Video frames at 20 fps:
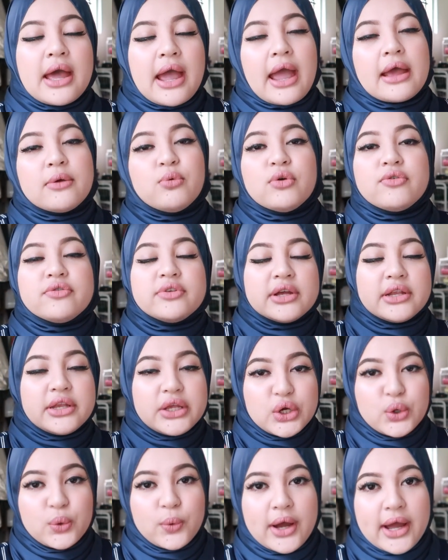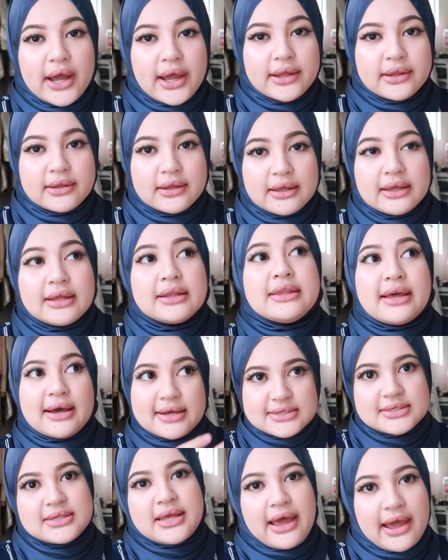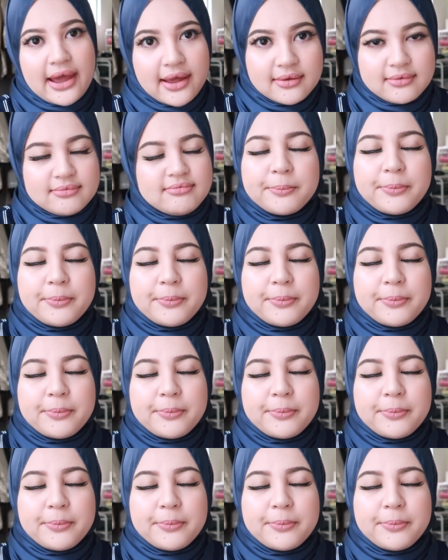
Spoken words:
And with the new one, it does that.